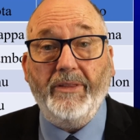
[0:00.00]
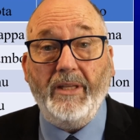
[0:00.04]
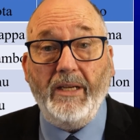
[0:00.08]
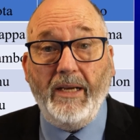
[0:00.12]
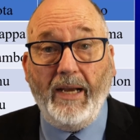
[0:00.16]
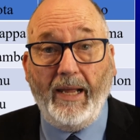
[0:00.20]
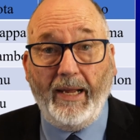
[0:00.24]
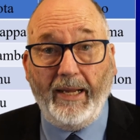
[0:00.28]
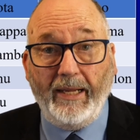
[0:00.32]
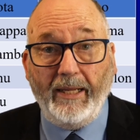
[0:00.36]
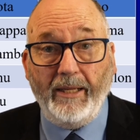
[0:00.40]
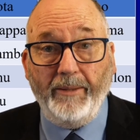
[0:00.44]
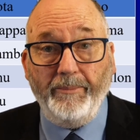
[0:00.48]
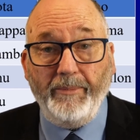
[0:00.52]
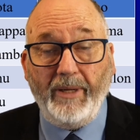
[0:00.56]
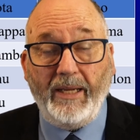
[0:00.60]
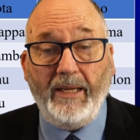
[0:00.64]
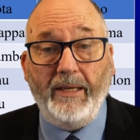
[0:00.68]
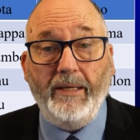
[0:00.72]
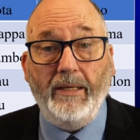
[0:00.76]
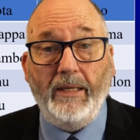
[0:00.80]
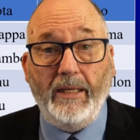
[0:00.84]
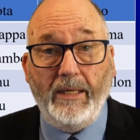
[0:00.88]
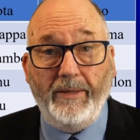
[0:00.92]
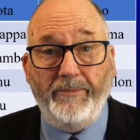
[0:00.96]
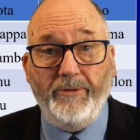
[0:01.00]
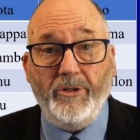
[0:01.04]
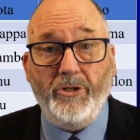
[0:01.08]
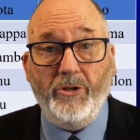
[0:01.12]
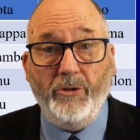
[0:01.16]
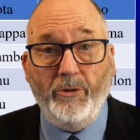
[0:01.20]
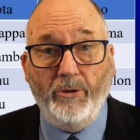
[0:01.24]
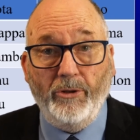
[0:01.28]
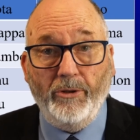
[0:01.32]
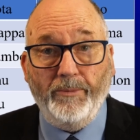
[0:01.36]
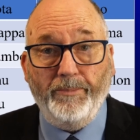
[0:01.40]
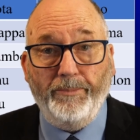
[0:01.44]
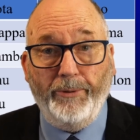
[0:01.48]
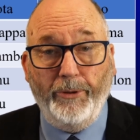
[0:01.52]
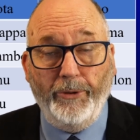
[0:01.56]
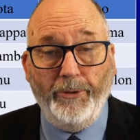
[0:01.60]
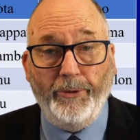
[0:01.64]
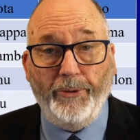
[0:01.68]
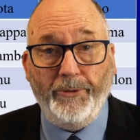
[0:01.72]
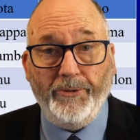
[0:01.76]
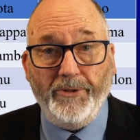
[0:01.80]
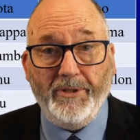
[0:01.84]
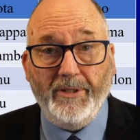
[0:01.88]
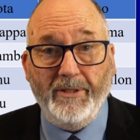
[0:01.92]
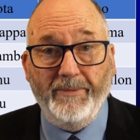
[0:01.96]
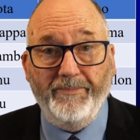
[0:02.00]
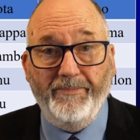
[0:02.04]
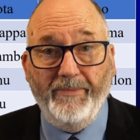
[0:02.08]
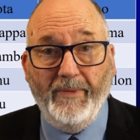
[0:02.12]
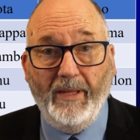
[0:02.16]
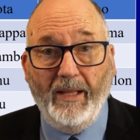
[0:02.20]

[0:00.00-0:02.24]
the name and leave a short pause.